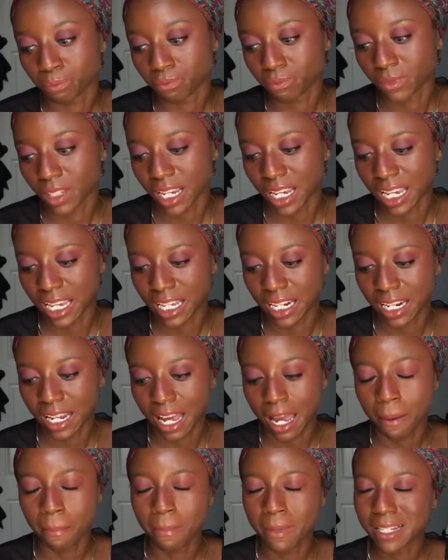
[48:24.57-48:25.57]
And I
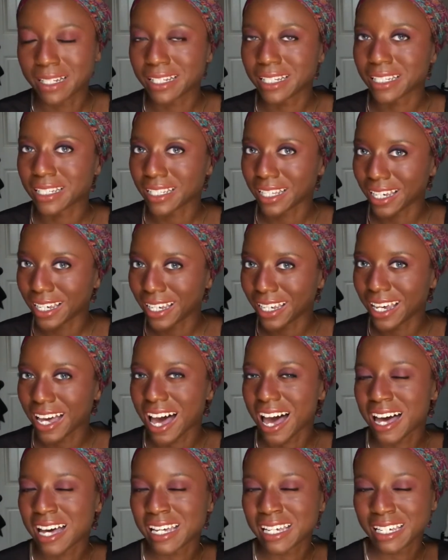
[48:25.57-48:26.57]
must say,
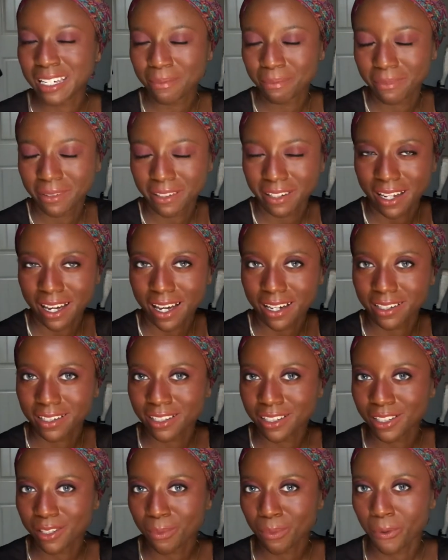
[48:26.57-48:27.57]
I am not
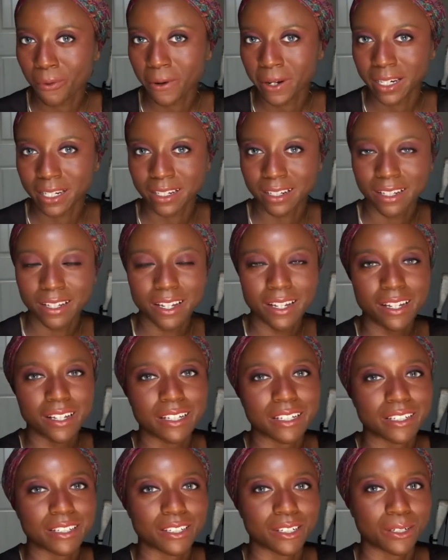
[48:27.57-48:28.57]
disappointed.
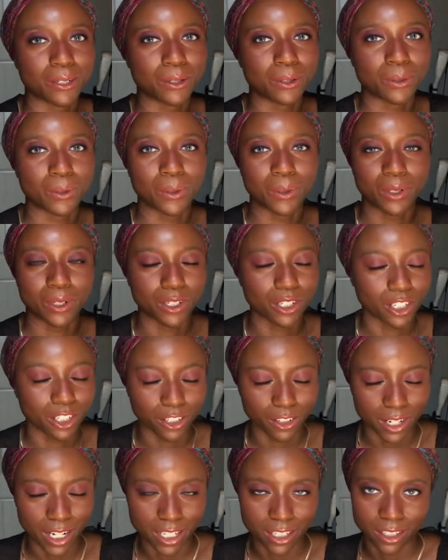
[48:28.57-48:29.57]
So
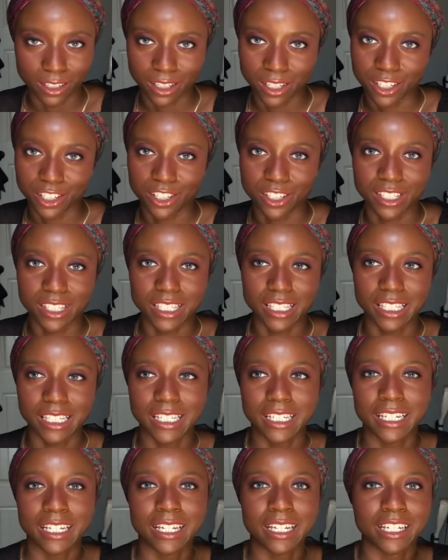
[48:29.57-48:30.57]
congratulations,
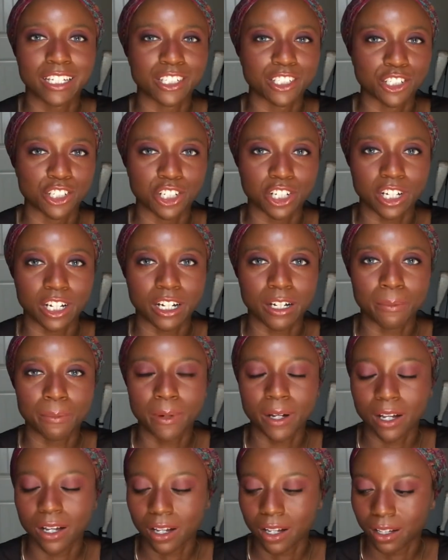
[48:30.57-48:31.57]
Selena. Good job.
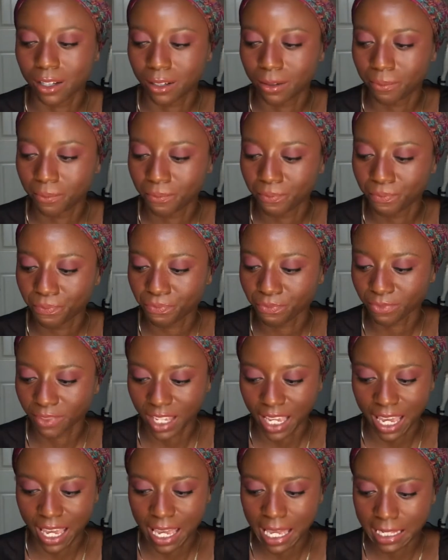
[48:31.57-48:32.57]

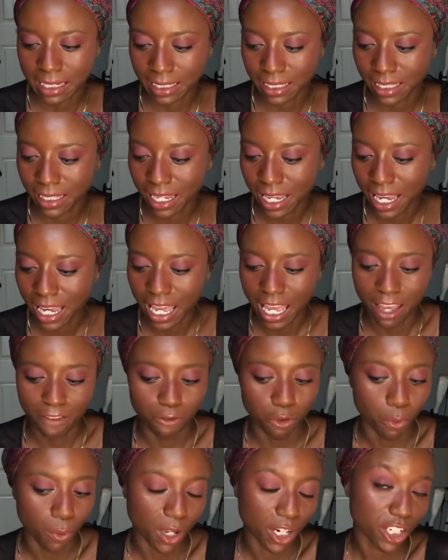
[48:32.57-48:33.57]
And if you
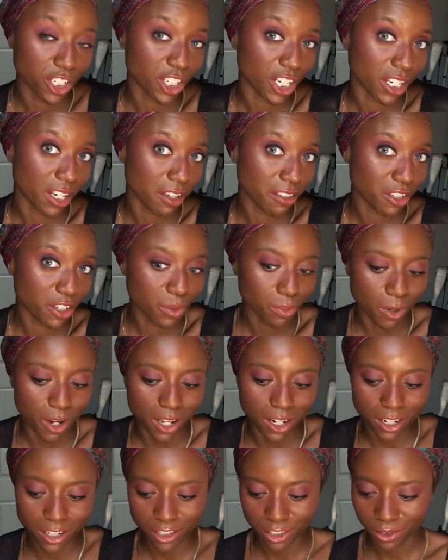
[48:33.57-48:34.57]
want to check out these
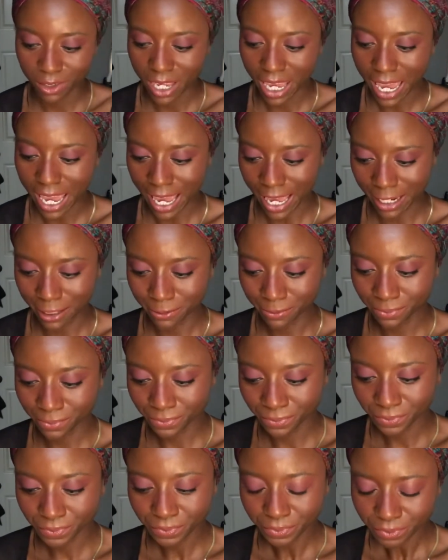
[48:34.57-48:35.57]
products, you can.
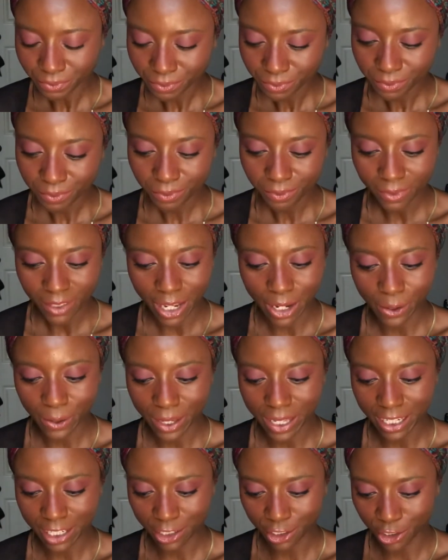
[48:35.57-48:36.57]
I'll go ahead
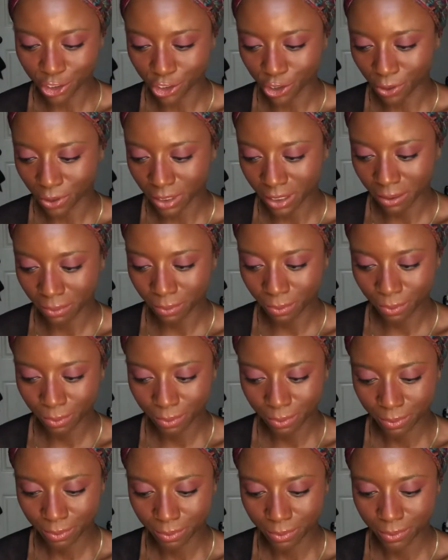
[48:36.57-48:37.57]
and show them
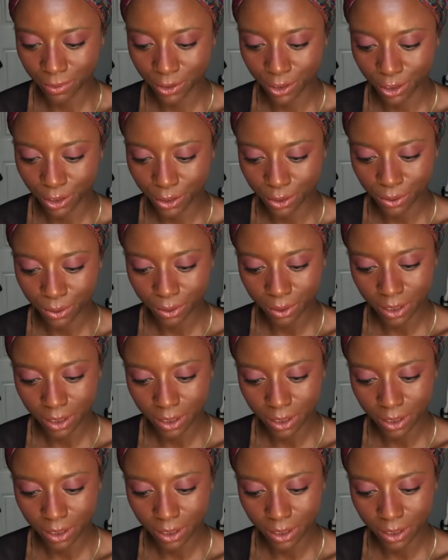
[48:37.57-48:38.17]
to you.